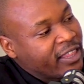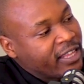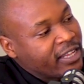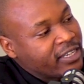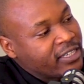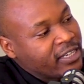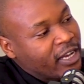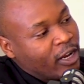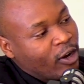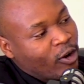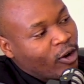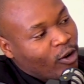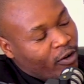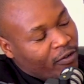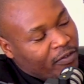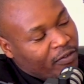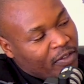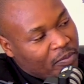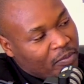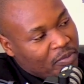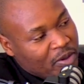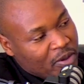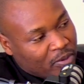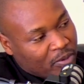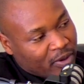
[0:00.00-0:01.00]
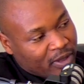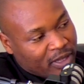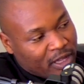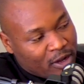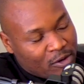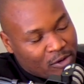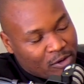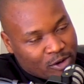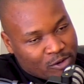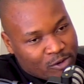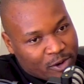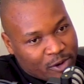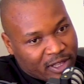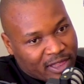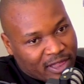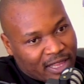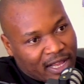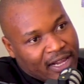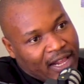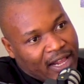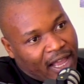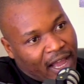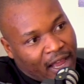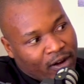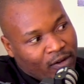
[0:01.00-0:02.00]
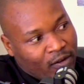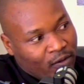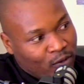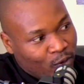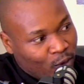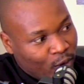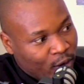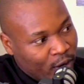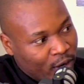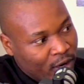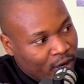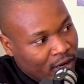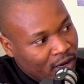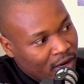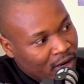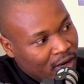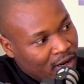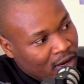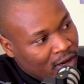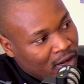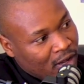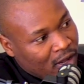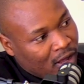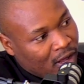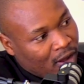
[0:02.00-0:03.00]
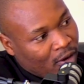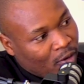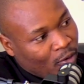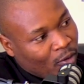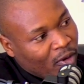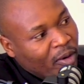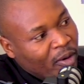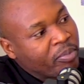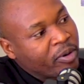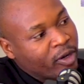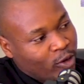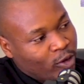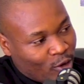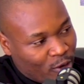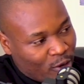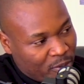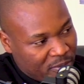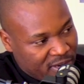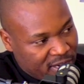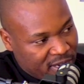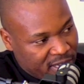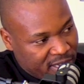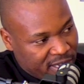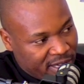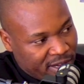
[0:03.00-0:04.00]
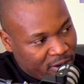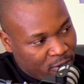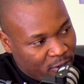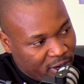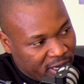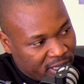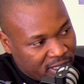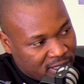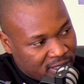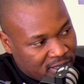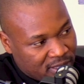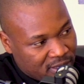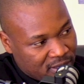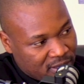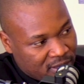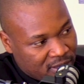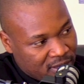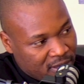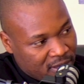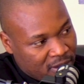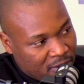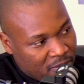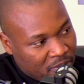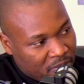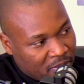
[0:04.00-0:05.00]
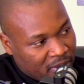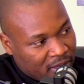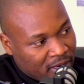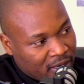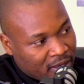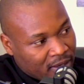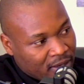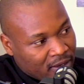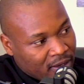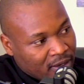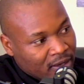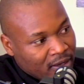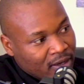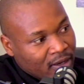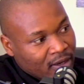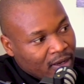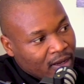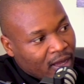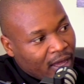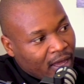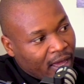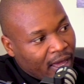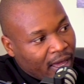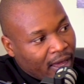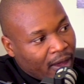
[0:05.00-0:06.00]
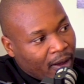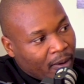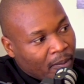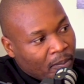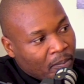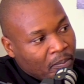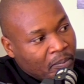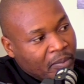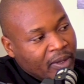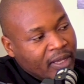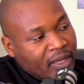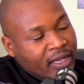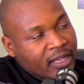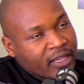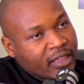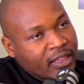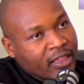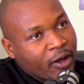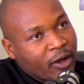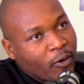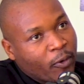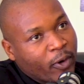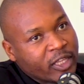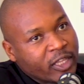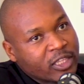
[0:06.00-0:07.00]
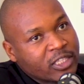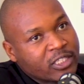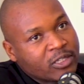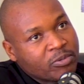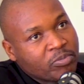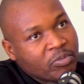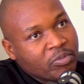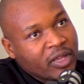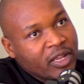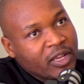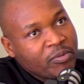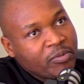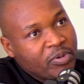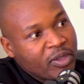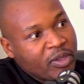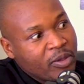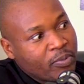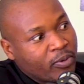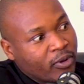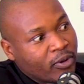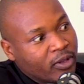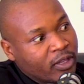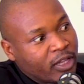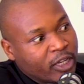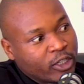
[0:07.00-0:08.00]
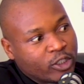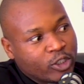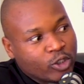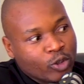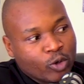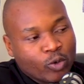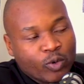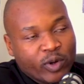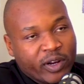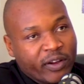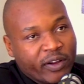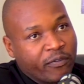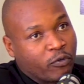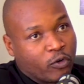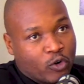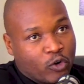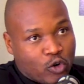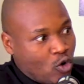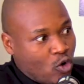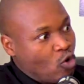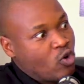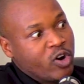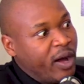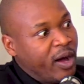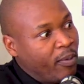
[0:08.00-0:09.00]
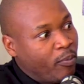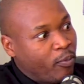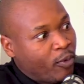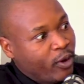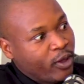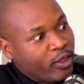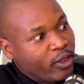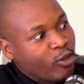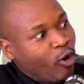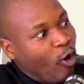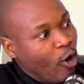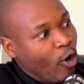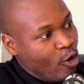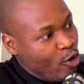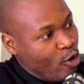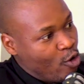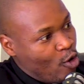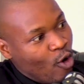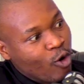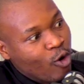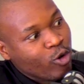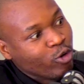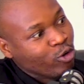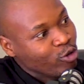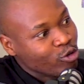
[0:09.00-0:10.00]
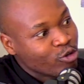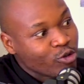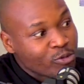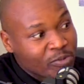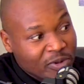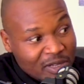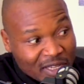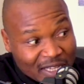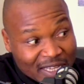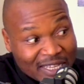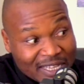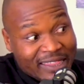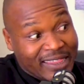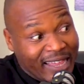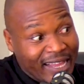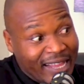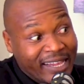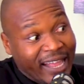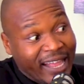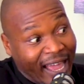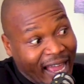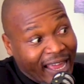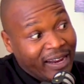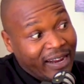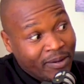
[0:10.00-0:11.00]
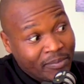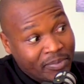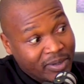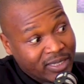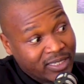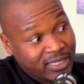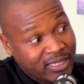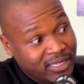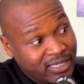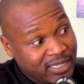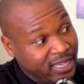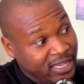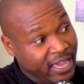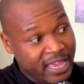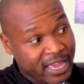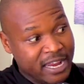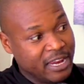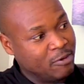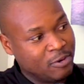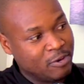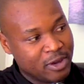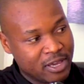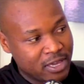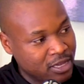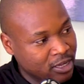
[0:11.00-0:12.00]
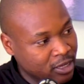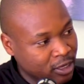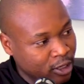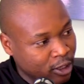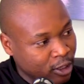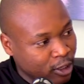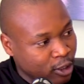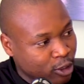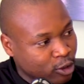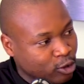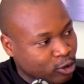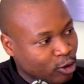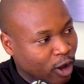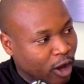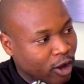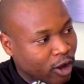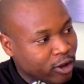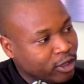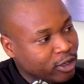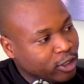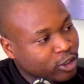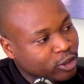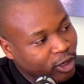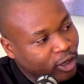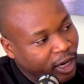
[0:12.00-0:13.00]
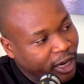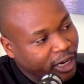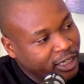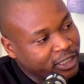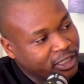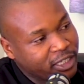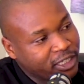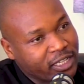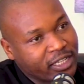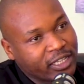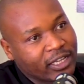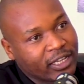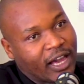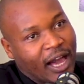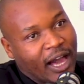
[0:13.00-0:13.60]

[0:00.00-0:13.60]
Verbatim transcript: very, that a lot of the people that were doing that kind of work yeah were predominantly white. Predominantly, meaning, more than 90%. Meaning there weren't many people that you would have grown up with or mm. known to be in that kind of business anyway. So, how did you actually